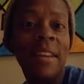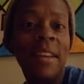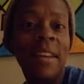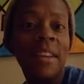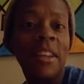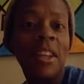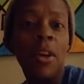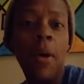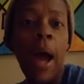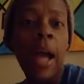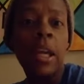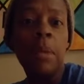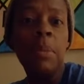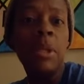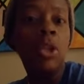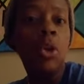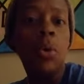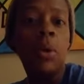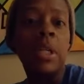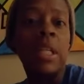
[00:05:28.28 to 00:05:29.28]
You know, I could be
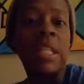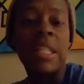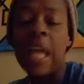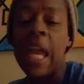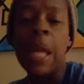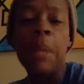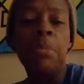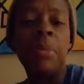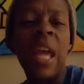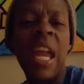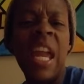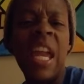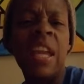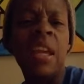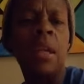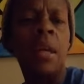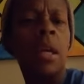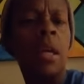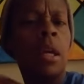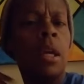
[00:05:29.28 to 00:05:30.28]
doing the same
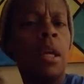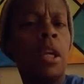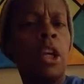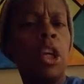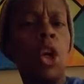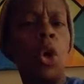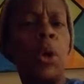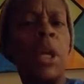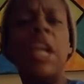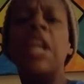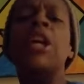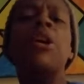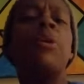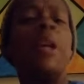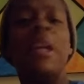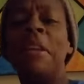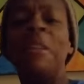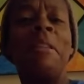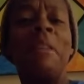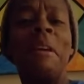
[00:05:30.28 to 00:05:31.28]
thing, you know,
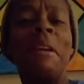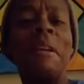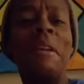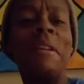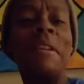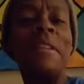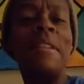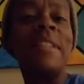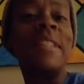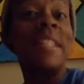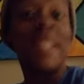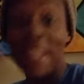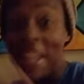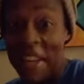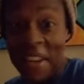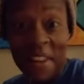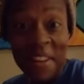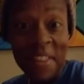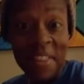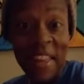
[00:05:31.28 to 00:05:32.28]
hearing things,
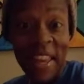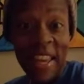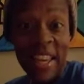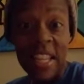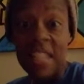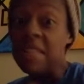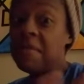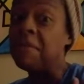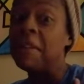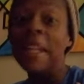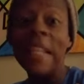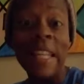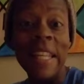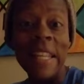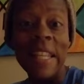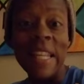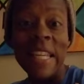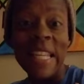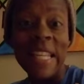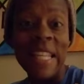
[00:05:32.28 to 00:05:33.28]
seeing things,
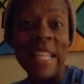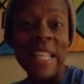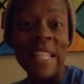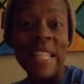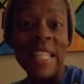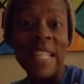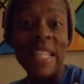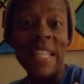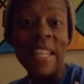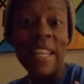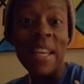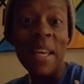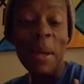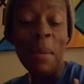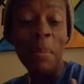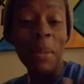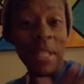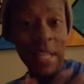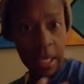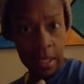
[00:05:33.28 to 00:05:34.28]
feeling things,
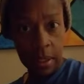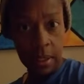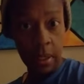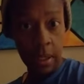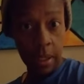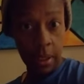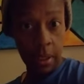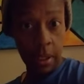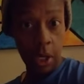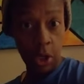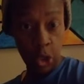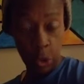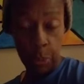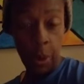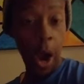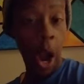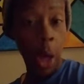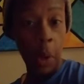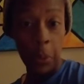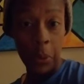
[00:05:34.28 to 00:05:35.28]
but yet there's a
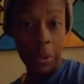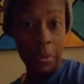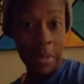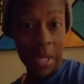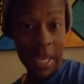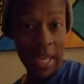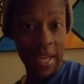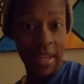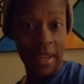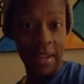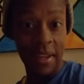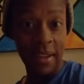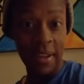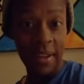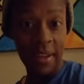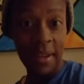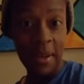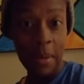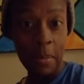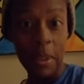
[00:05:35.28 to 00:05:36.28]
problem with me,
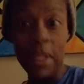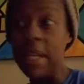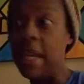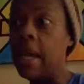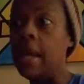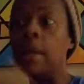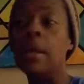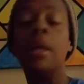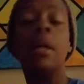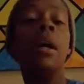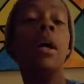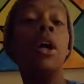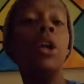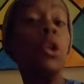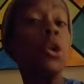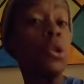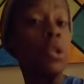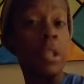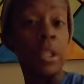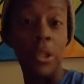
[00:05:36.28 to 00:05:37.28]
but yet
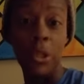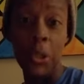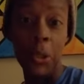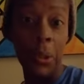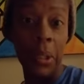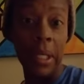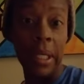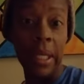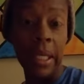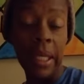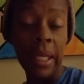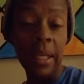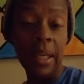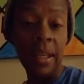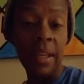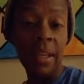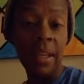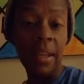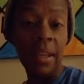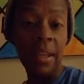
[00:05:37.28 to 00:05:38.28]
others can do it
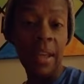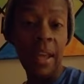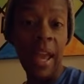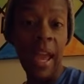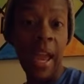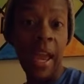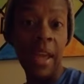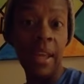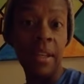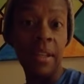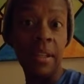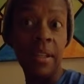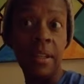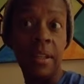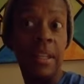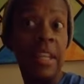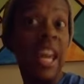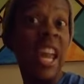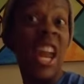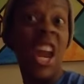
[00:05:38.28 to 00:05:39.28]

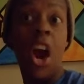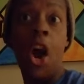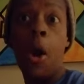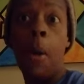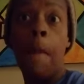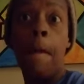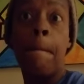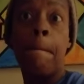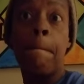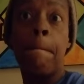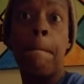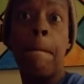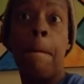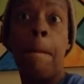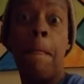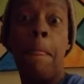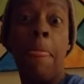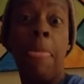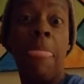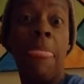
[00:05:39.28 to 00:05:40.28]
and they are
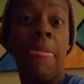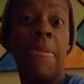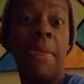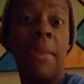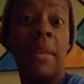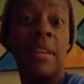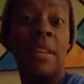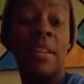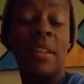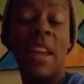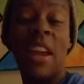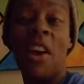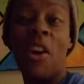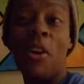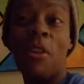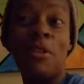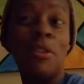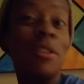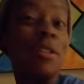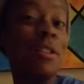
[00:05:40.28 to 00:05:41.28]
they
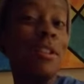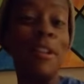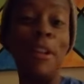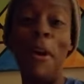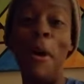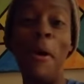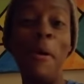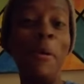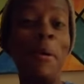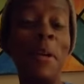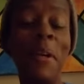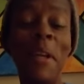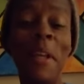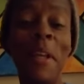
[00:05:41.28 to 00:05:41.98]
are, you know,